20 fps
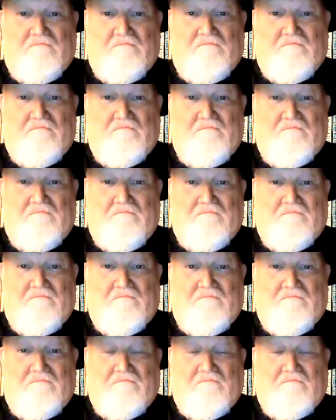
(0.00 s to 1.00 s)
just do
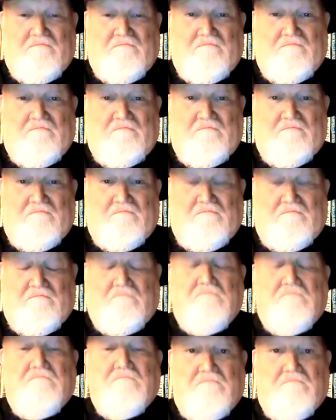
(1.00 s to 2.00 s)
new stuff
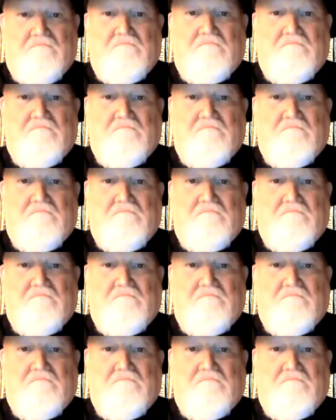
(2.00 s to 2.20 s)
first.